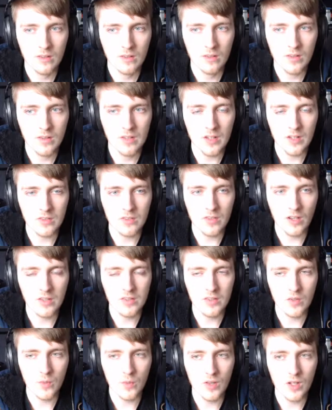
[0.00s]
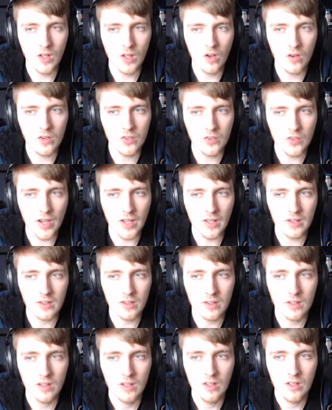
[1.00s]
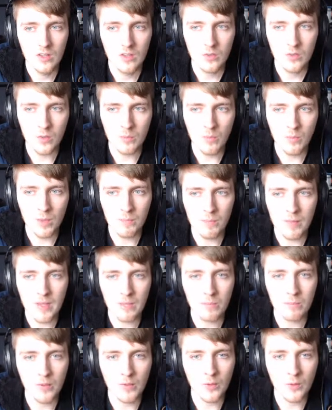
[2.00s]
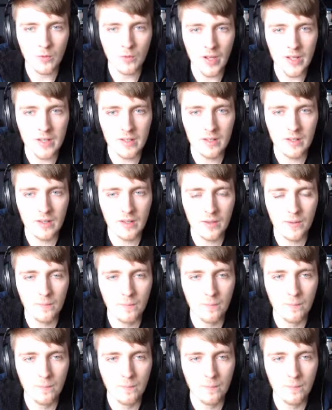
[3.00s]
synergizes with the Lock Dragon, so we might be in blue-red here.